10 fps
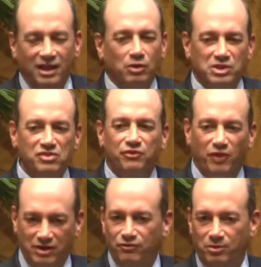It was
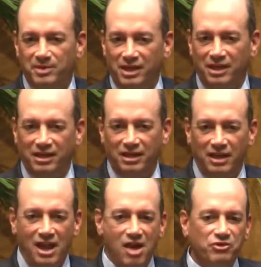fun for me.
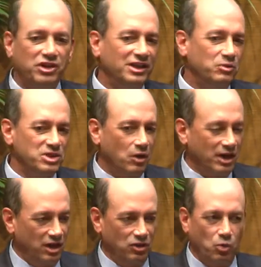Everything that was
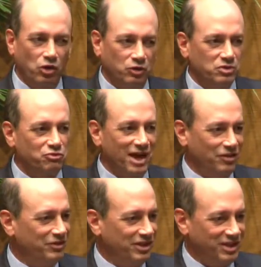going on in the world was
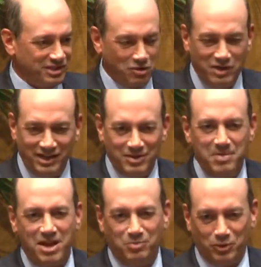relevant. Things I read in the
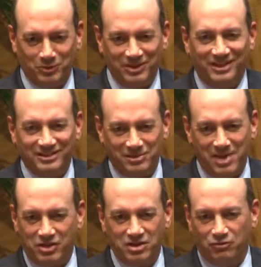paper, things
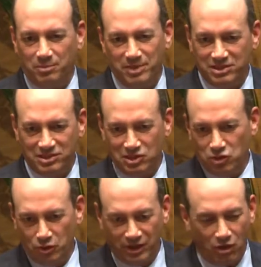about different
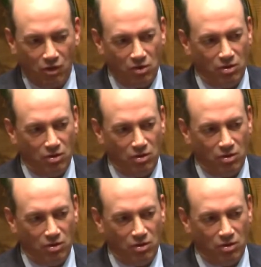businesses, learning,